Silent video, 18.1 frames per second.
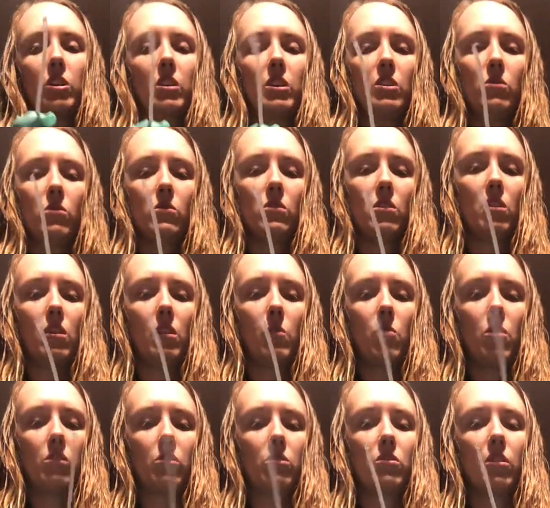going to use our
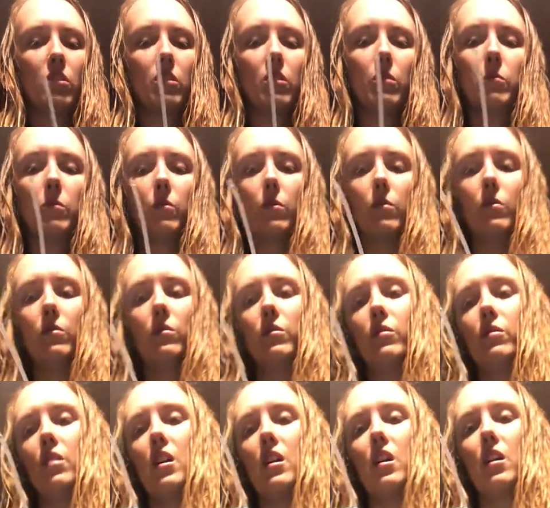water-soluble
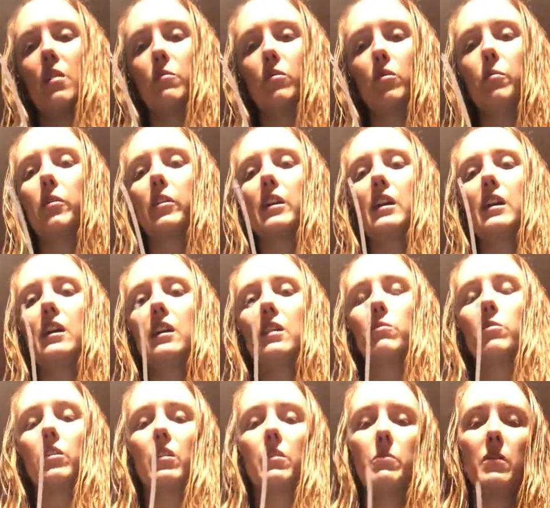lubricant, and
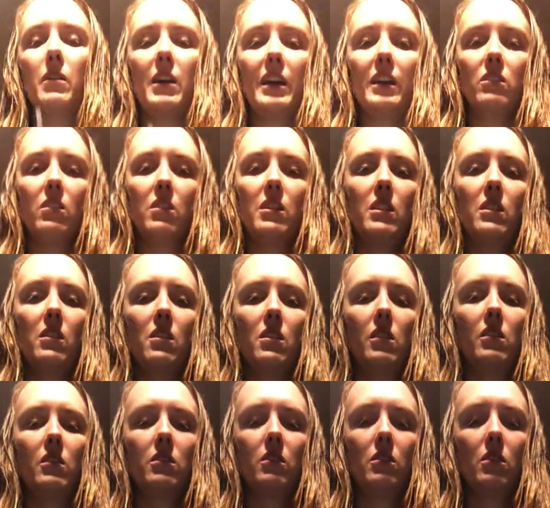we're going to apply it to the end of
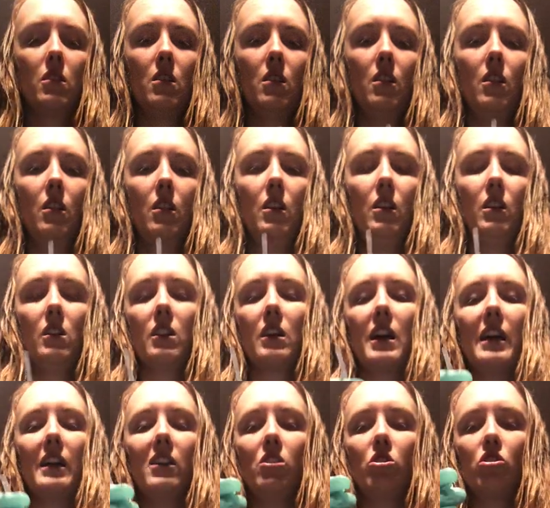this to
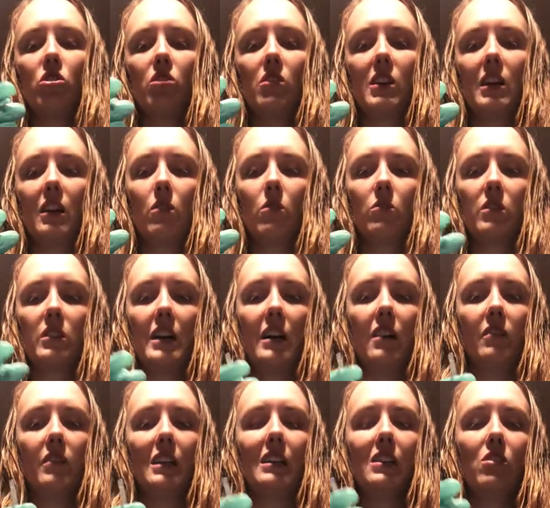kind of ensure that it goes
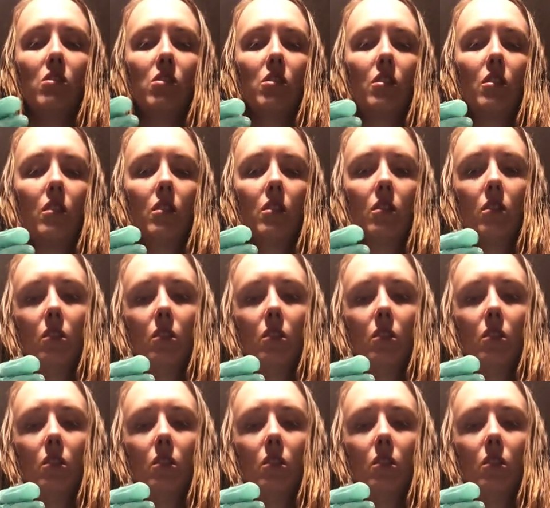down easier.